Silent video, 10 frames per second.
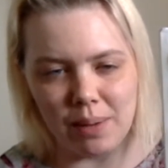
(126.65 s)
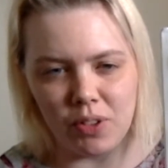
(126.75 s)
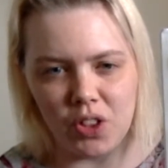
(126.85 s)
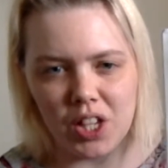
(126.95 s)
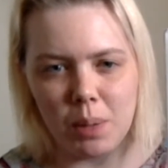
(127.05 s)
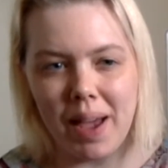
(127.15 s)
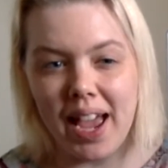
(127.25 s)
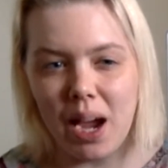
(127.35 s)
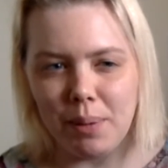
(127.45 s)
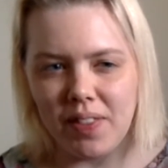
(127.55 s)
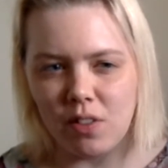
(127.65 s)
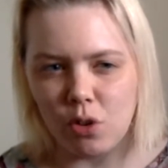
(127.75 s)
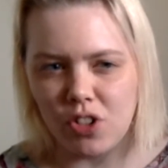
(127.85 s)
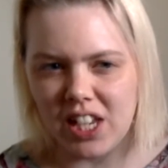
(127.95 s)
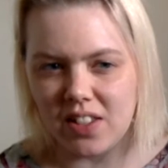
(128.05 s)
So think about how many there
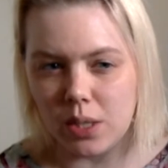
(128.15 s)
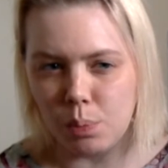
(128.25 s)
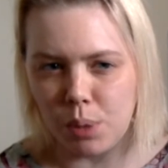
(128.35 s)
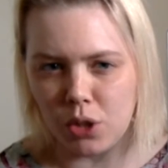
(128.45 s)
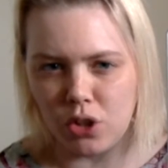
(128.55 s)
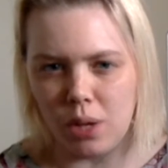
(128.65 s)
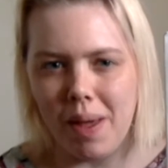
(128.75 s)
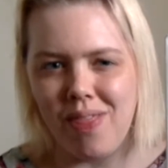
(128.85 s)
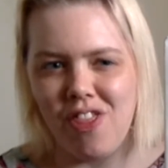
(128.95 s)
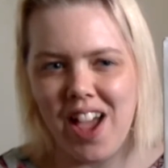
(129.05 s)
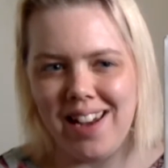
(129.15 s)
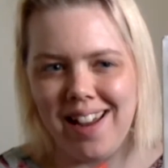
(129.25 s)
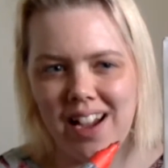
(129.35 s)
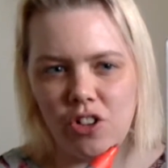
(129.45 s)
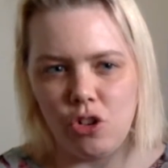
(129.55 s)
already is at the bottom and then
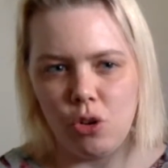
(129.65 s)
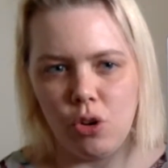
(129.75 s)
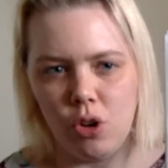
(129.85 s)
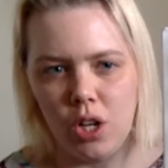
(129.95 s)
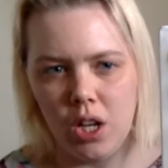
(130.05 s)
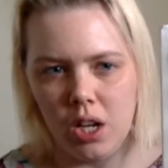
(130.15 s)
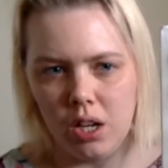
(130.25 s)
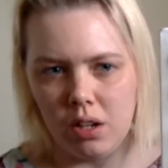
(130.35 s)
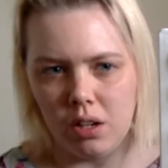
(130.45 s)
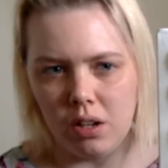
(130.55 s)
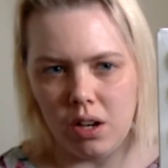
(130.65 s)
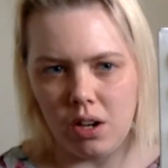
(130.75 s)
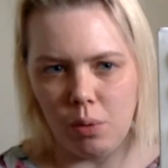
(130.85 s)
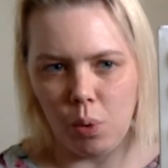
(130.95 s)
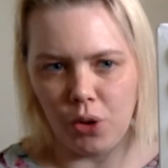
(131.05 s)
add your
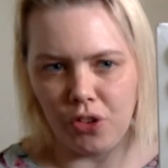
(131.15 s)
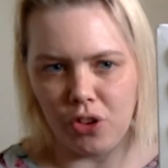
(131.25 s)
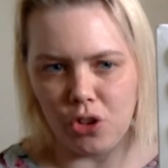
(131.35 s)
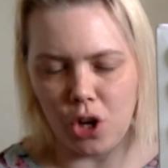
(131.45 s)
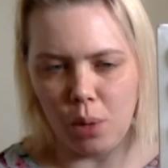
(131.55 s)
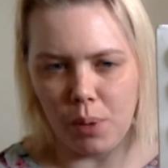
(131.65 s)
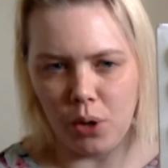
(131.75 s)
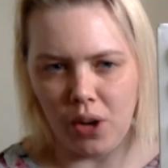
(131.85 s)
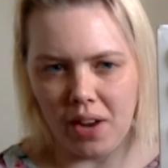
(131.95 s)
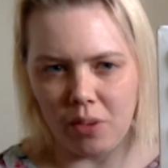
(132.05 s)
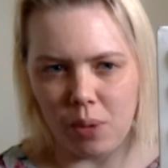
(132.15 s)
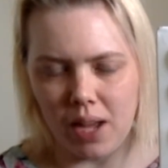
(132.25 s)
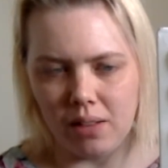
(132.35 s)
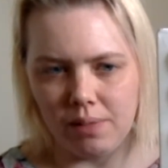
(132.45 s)
ones at the top on as well.